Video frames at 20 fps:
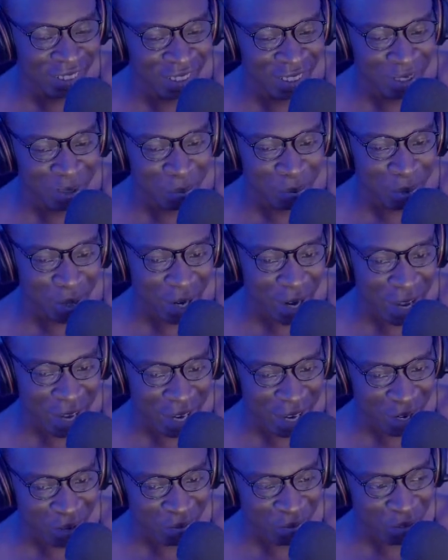deal
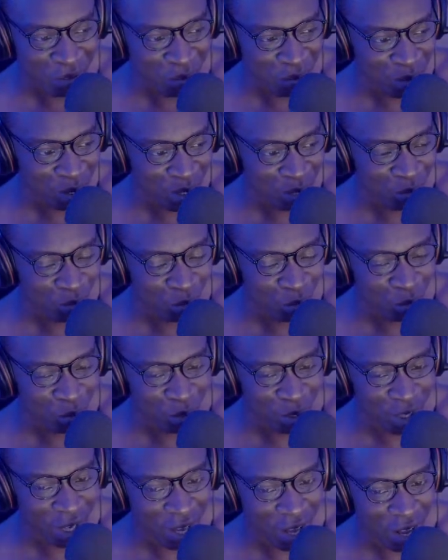breaker for me would
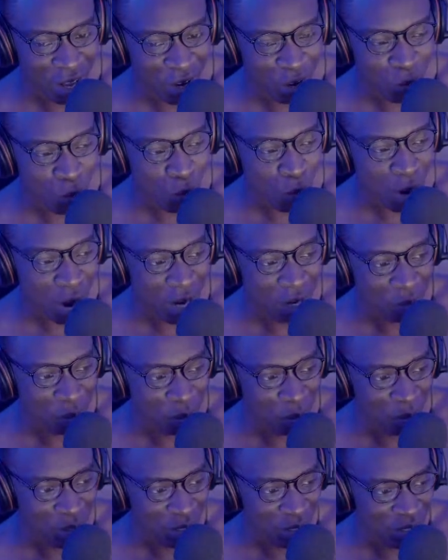be a One
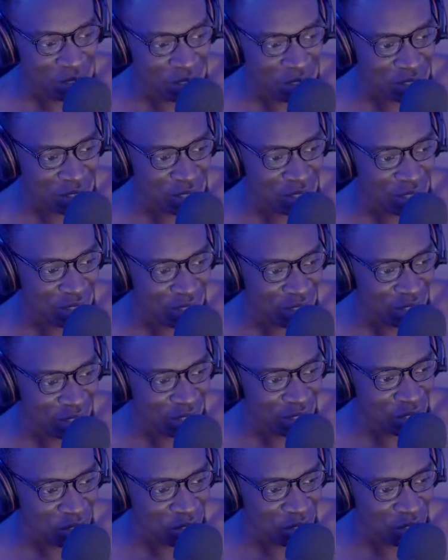Piece
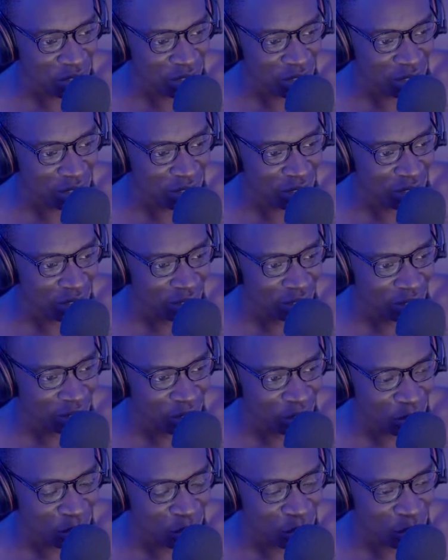DLC,
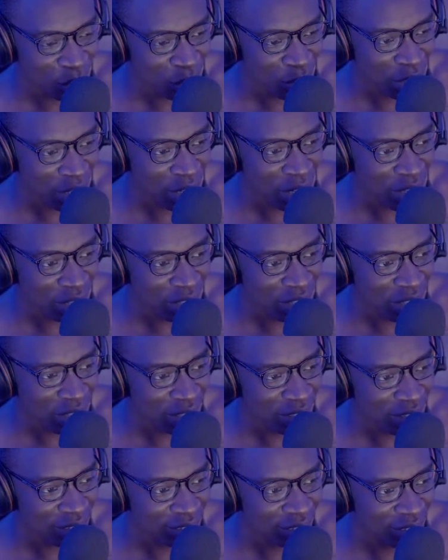something like
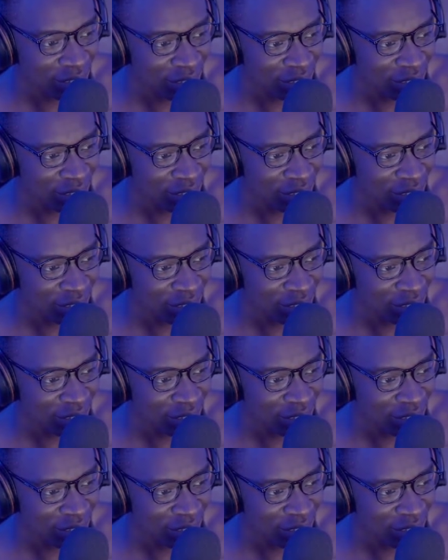that.